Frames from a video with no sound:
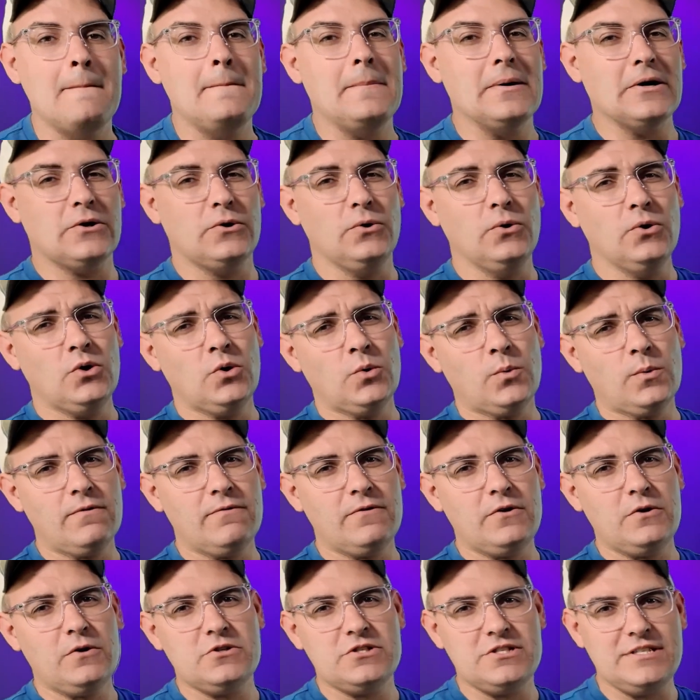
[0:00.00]
But Google
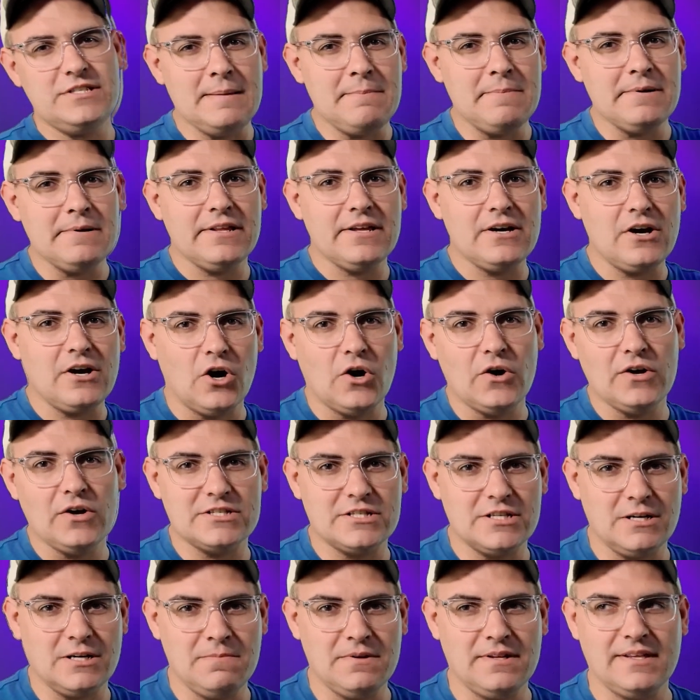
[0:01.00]
reviews typically aren't
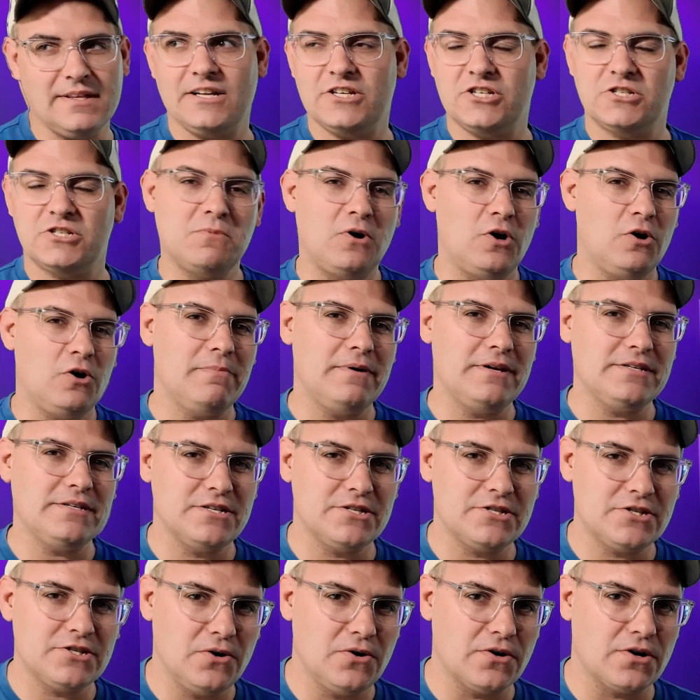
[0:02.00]
something that a small
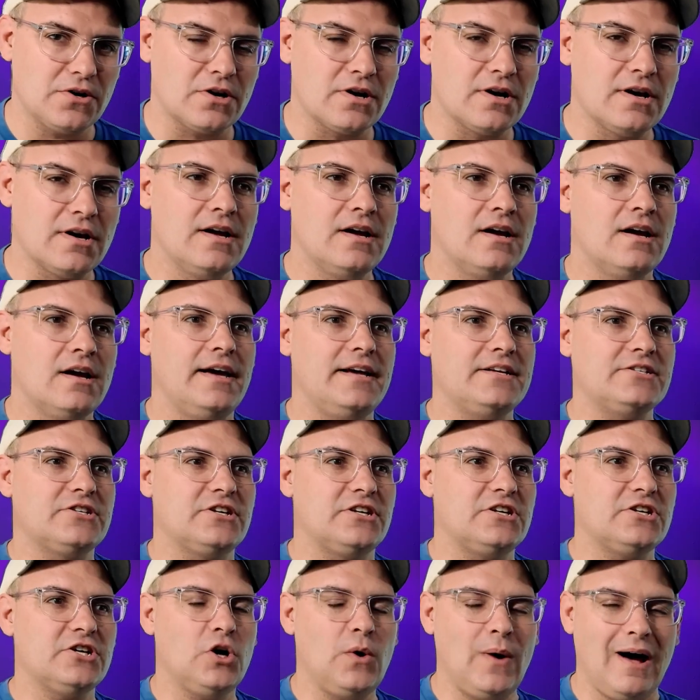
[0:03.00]
business owner is
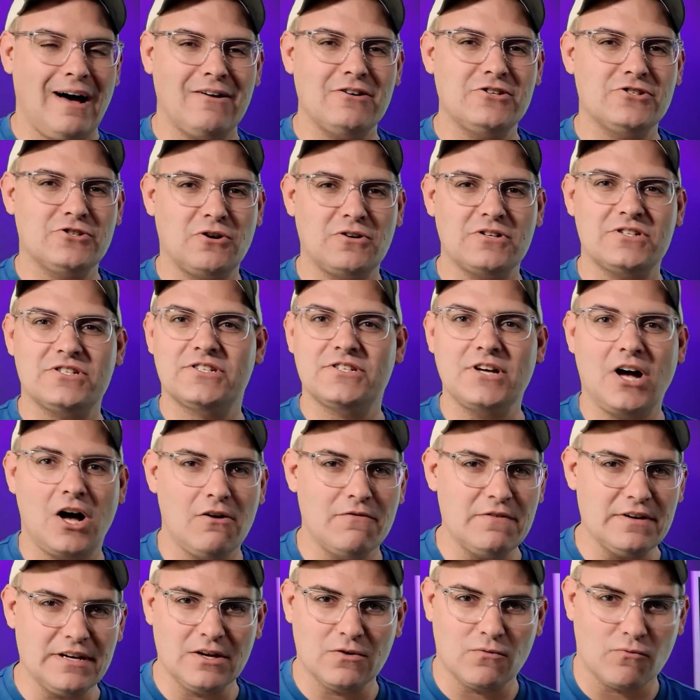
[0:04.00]
gonna go out and start
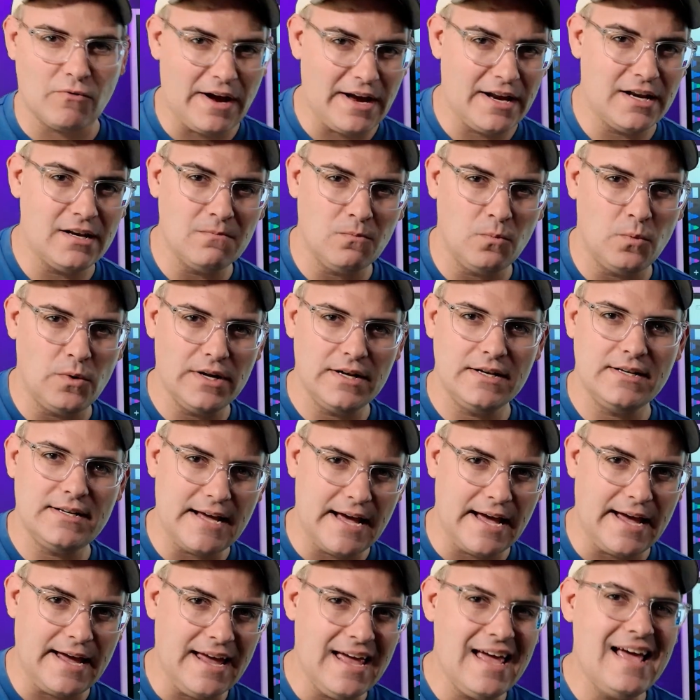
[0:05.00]
solving at random one
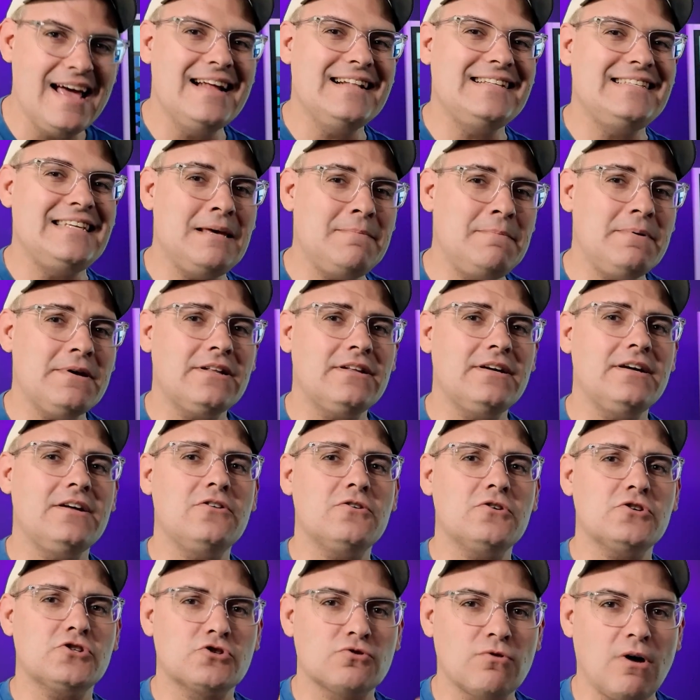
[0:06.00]
day. Typically,
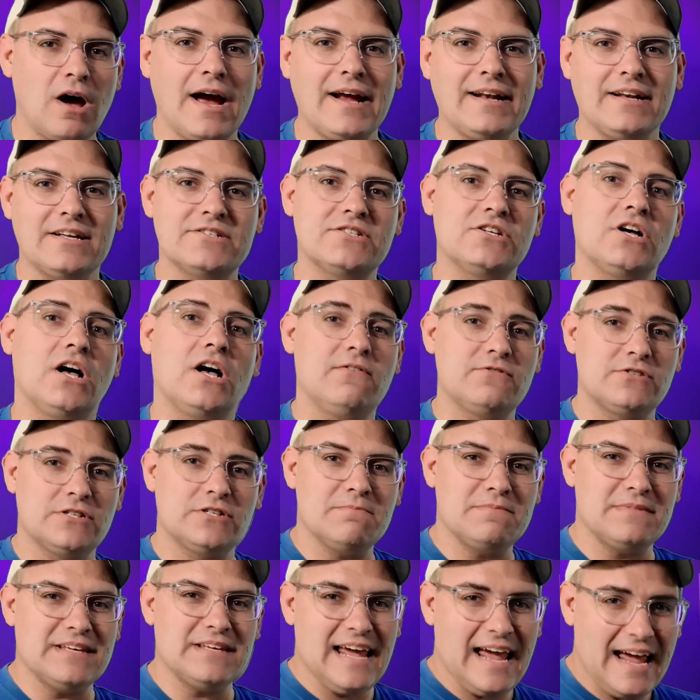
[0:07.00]
they're trying to solve
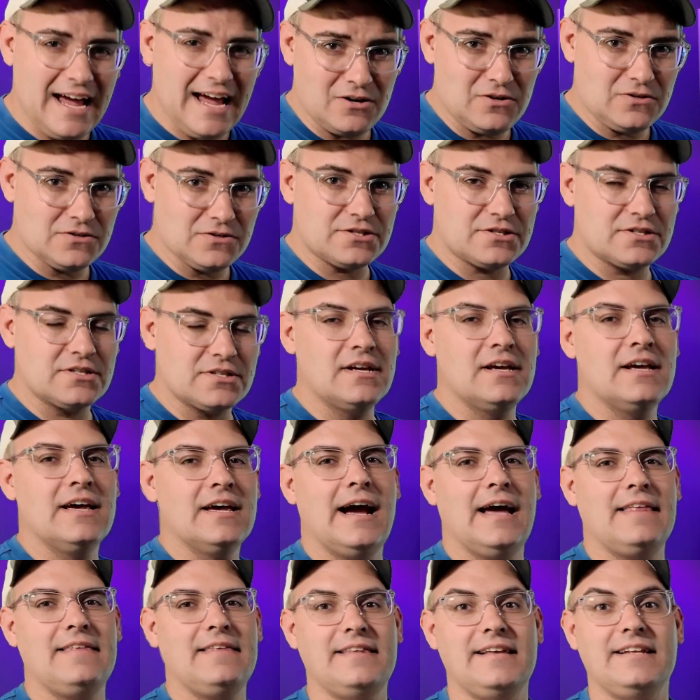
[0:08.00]
something else
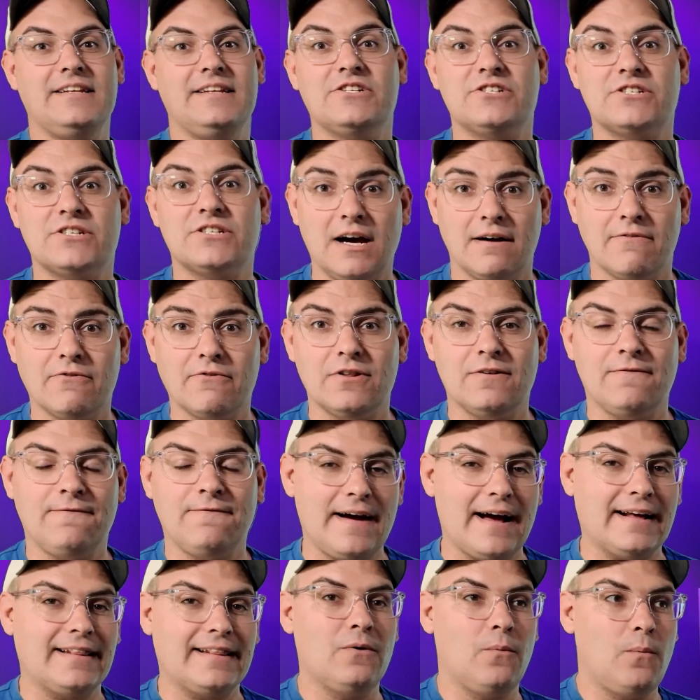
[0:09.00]
and then they discover the
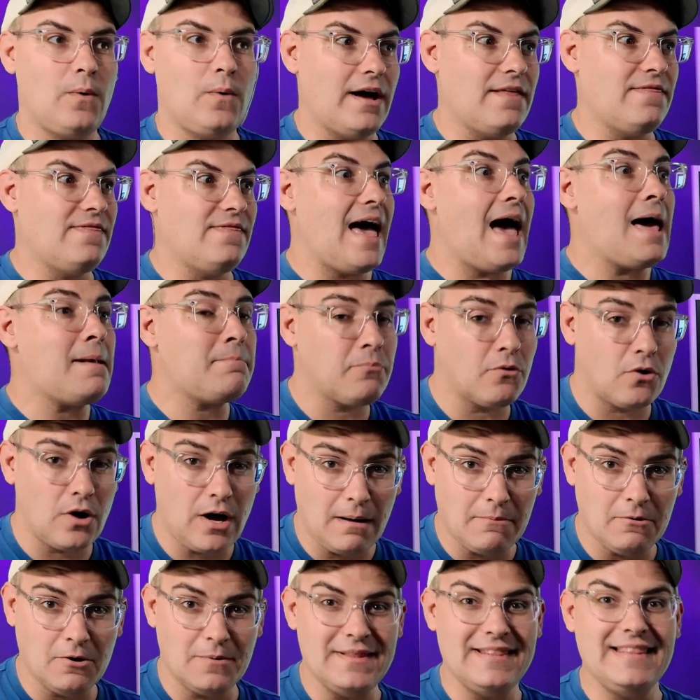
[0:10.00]
fact that why that
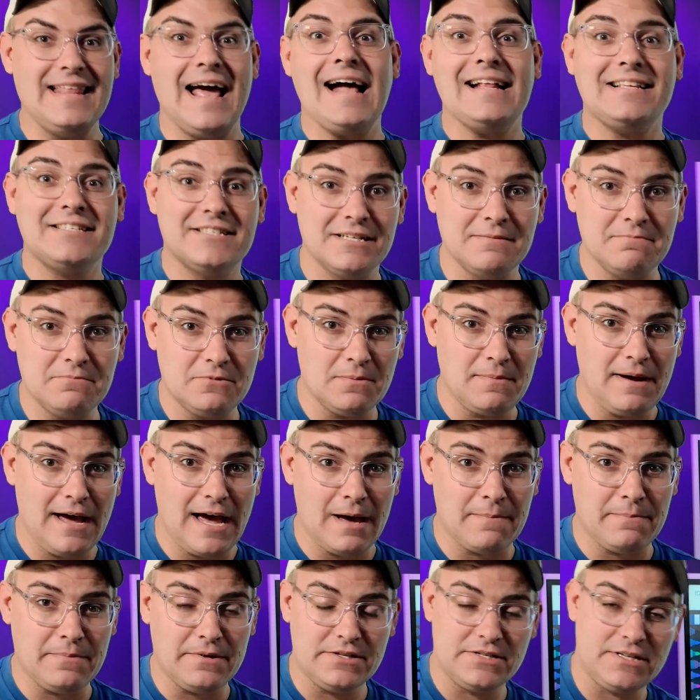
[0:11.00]
problem and that symptom
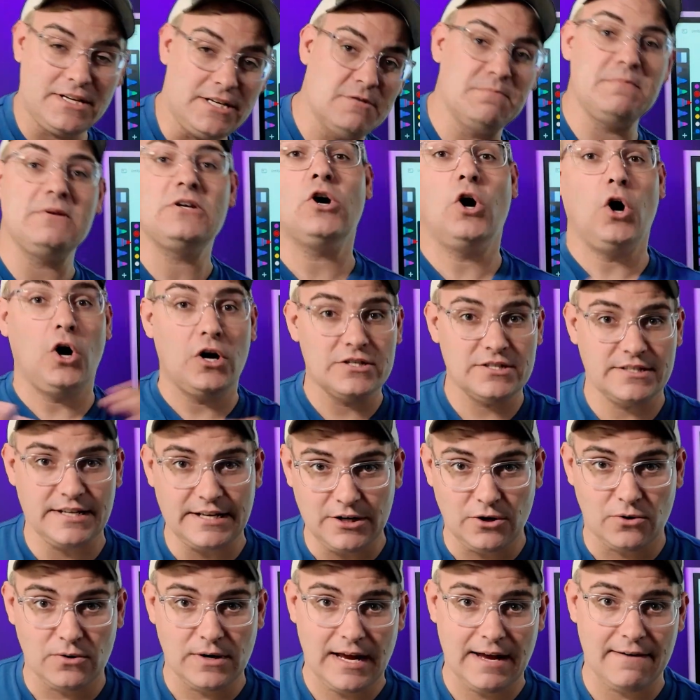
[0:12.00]
happens is because
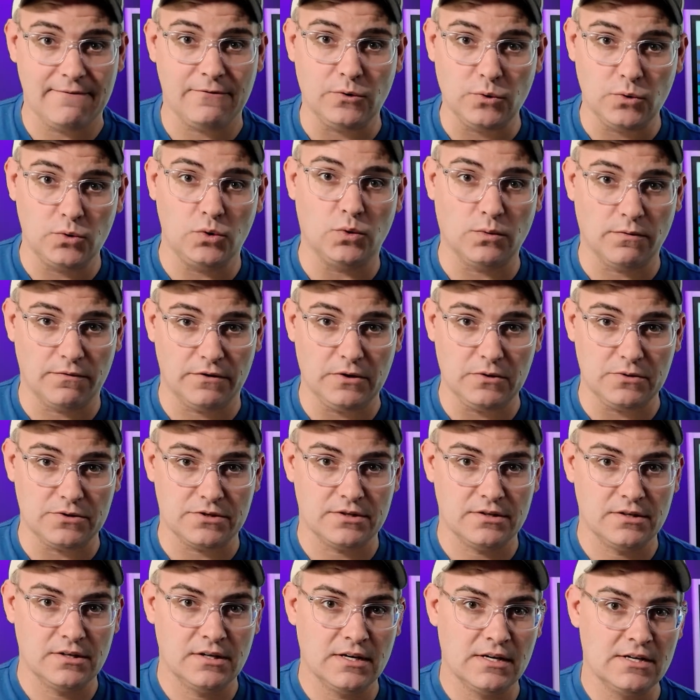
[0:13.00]
they don't have Google
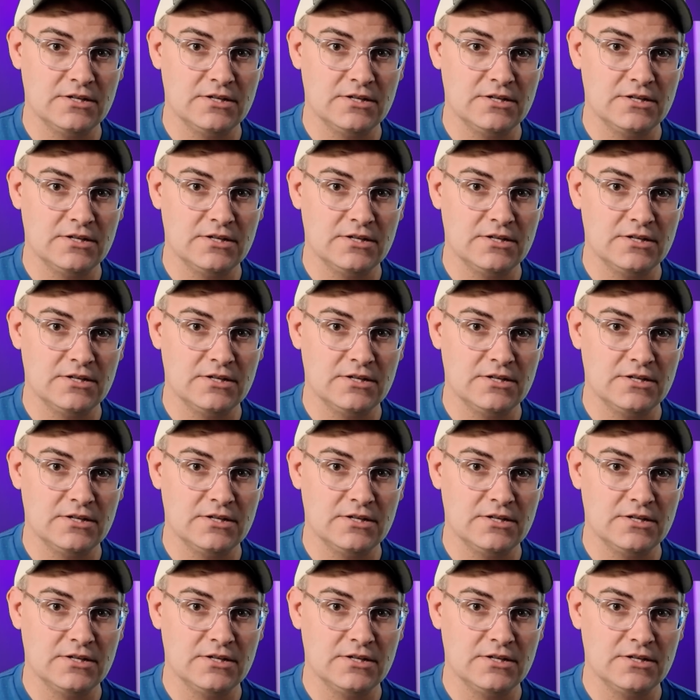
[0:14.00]
reviews.